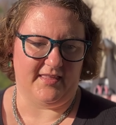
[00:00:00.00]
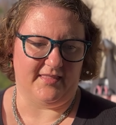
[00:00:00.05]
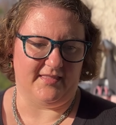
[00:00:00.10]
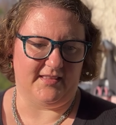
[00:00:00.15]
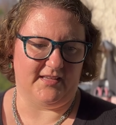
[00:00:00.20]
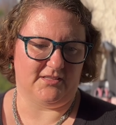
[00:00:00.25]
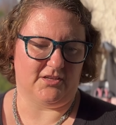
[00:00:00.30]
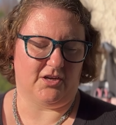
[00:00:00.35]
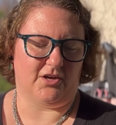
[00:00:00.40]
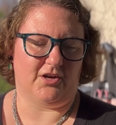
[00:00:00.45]

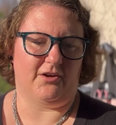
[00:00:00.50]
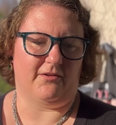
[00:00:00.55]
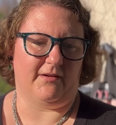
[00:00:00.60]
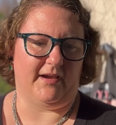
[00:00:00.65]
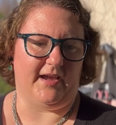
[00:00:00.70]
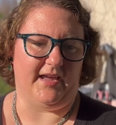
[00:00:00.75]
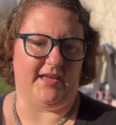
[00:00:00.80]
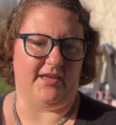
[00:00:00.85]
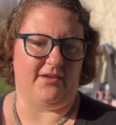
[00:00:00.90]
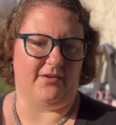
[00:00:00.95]
These are
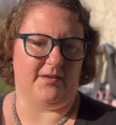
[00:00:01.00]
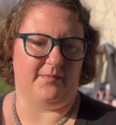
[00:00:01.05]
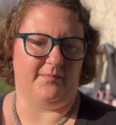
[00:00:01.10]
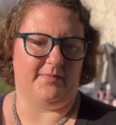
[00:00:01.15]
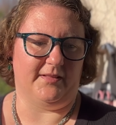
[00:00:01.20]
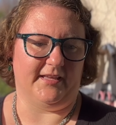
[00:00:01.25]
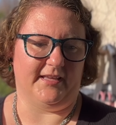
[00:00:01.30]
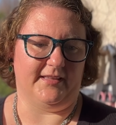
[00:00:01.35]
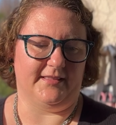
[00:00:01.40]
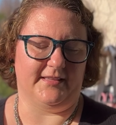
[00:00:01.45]
great. You can
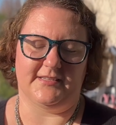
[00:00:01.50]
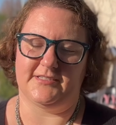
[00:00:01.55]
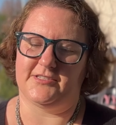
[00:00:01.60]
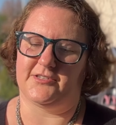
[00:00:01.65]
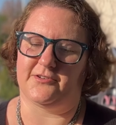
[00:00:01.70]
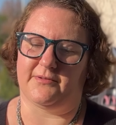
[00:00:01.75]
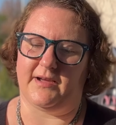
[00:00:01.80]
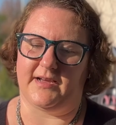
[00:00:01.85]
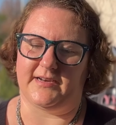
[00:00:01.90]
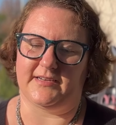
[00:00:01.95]
plant these
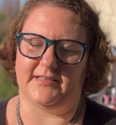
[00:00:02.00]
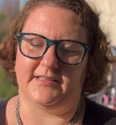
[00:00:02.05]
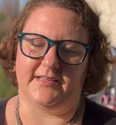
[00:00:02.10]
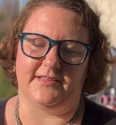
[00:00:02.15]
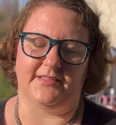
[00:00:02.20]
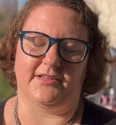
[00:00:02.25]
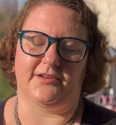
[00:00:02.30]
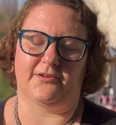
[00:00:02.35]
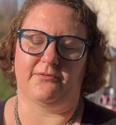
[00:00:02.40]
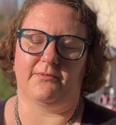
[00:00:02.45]
directly
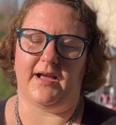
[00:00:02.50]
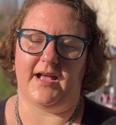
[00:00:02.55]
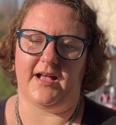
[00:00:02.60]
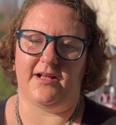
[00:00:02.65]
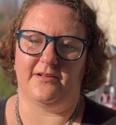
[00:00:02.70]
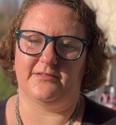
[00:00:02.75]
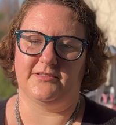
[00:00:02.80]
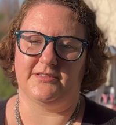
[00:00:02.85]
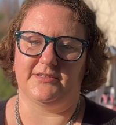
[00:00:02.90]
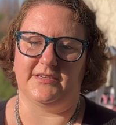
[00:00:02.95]
in the
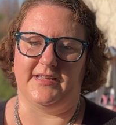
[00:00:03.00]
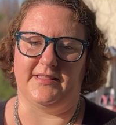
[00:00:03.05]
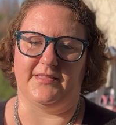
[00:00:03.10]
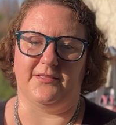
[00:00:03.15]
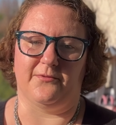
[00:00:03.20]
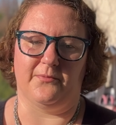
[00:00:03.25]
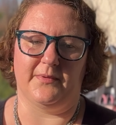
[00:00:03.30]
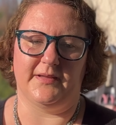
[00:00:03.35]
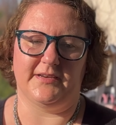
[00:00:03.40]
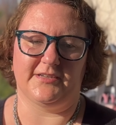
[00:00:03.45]
ground in
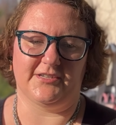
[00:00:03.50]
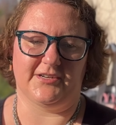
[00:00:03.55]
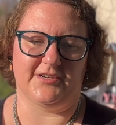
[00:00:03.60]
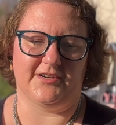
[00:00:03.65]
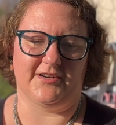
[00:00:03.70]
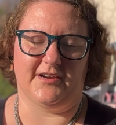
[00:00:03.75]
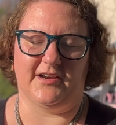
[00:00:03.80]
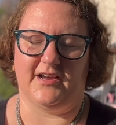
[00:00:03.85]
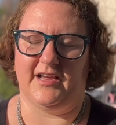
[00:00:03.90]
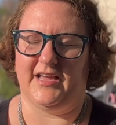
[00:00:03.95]
the
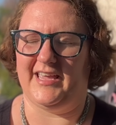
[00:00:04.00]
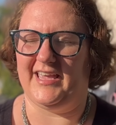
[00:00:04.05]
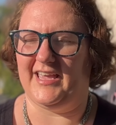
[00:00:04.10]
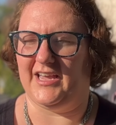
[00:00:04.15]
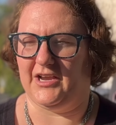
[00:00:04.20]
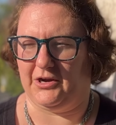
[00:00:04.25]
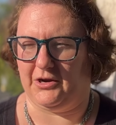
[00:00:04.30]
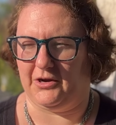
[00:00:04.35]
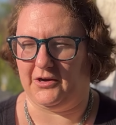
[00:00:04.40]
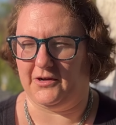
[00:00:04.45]
winter
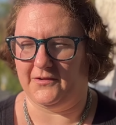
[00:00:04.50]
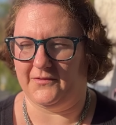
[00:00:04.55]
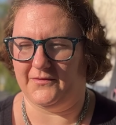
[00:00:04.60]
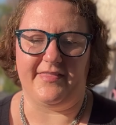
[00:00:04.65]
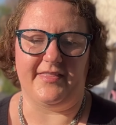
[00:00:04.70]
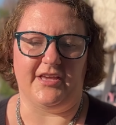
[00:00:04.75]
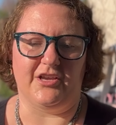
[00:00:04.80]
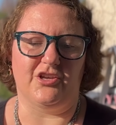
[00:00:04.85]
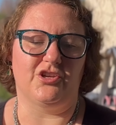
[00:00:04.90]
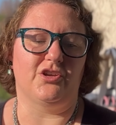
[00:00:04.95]
here, and
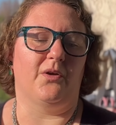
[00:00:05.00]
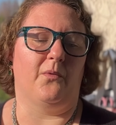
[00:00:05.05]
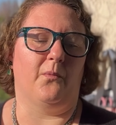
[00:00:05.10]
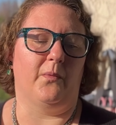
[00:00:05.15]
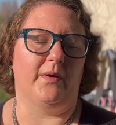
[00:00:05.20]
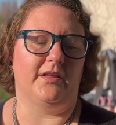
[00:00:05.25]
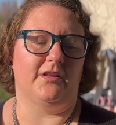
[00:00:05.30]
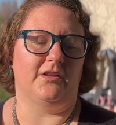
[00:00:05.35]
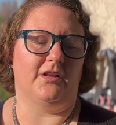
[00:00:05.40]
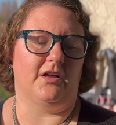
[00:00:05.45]
they
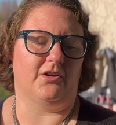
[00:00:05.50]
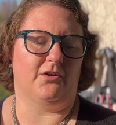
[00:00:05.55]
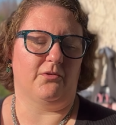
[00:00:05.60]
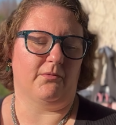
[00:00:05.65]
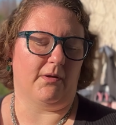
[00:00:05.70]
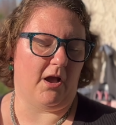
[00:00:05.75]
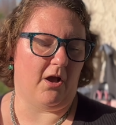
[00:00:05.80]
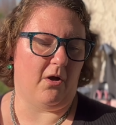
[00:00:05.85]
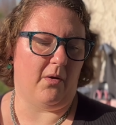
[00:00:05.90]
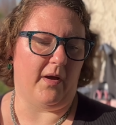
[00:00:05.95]
will
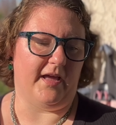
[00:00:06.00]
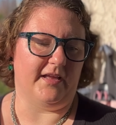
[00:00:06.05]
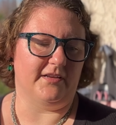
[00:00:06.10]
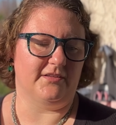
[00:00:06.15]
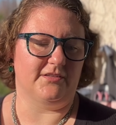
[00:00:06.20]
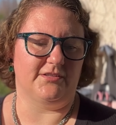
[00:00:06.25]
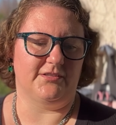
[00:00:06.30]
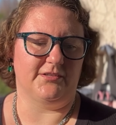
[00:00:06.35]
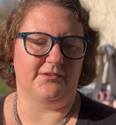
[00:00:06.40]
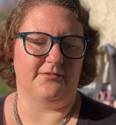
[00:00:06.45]
grow
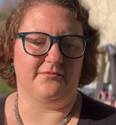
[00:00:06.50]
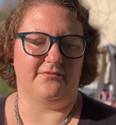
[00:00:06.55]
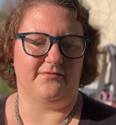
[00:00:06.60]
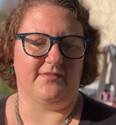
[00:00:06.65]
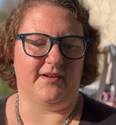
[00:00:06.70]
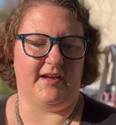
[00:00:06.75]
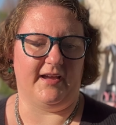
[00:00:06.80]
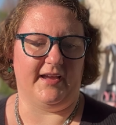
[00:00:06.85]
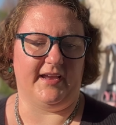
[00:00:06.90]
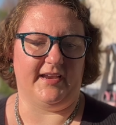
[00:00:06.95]
and do
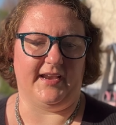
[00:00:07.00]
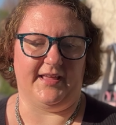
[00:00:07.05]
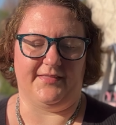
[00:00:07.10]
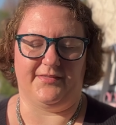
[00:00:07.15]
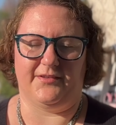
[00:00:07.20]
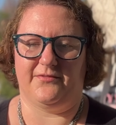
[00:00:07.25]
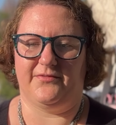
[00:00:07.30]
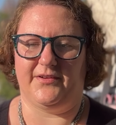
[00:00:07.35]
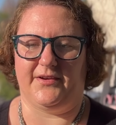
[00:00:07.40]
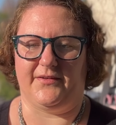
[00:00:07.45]
fine, and
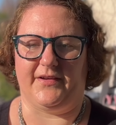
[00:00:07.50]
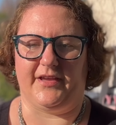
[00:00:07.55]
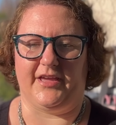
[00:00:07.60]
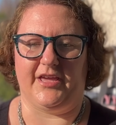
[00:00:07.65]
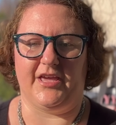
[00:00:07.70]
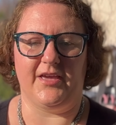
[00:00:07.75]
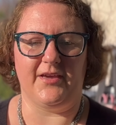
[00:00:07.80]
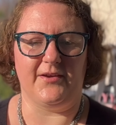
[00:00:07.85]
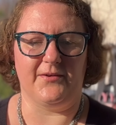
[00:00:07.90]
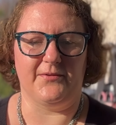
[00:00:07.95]
they're very
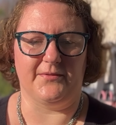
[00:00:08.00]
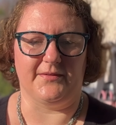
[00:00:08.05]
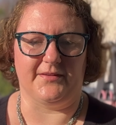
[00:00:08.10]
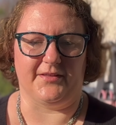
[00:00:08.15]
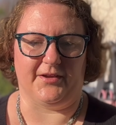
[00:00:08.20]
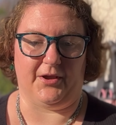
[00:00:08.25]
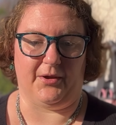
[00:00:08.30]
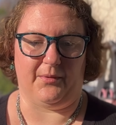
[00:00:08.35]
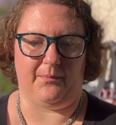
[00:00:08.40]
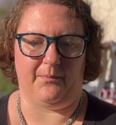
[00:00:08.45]
cute.
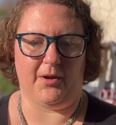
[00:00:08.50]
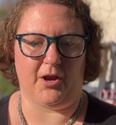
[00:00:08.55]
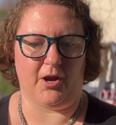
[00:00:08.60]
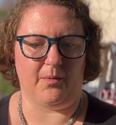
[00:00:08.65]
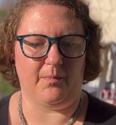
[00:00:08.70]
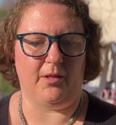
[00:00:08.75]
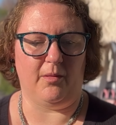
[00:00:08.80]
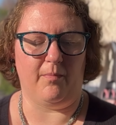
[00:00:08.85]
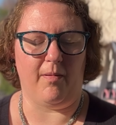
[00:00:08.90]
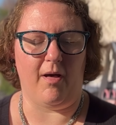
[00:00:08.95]
They're
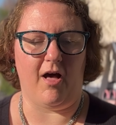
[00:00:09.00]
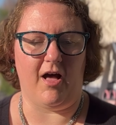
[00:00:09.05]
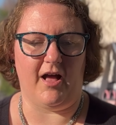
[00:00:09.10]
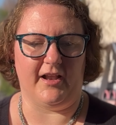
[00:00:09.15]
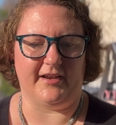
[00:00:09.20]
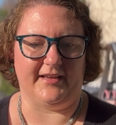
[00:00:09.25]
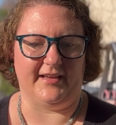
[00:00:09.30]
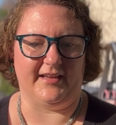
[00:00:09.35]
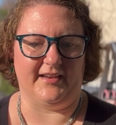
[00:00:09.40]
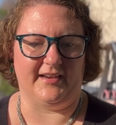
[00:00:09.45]
purple
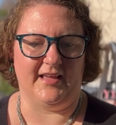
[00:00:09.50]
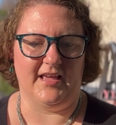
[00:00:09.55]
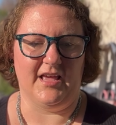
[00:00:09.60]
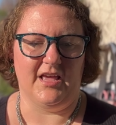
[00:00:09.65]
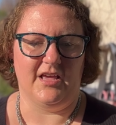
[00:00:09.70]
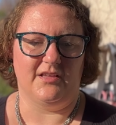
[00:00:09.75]
potted.